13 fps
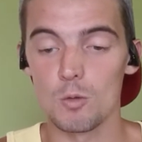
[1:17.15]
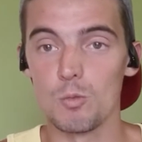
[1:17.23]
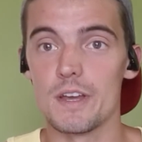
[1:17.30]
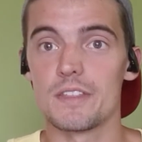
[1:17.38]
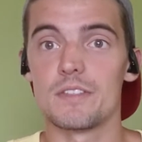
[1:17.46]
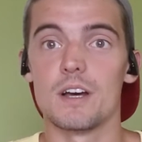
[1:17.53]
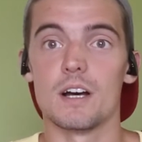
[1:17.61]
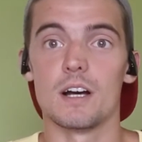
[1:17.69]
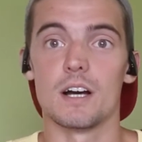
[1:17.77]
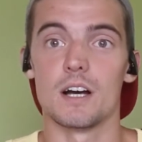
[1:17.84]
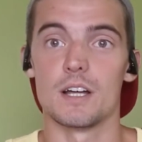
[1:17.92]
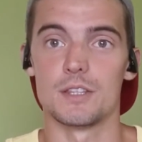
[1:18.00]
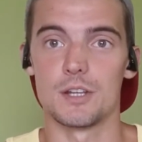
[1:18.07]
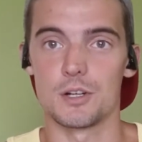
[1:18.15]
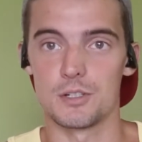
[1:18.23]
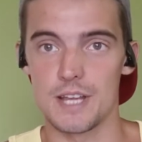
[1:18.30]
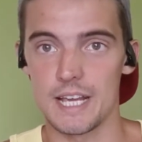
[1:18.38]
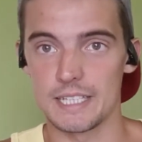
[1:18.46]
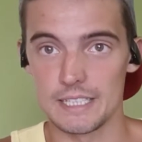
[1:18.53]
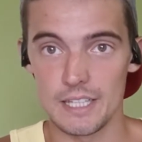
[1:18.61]
with their
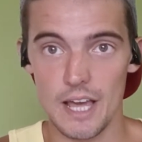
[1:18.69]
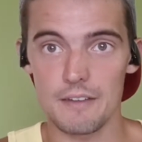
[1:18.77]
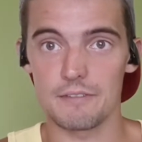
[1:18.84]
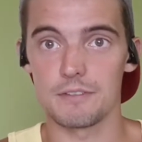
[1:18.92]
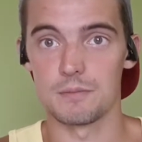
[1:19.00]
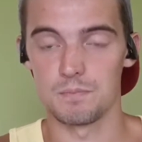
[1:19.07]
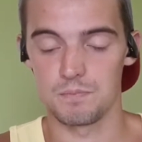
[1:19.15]
daily life.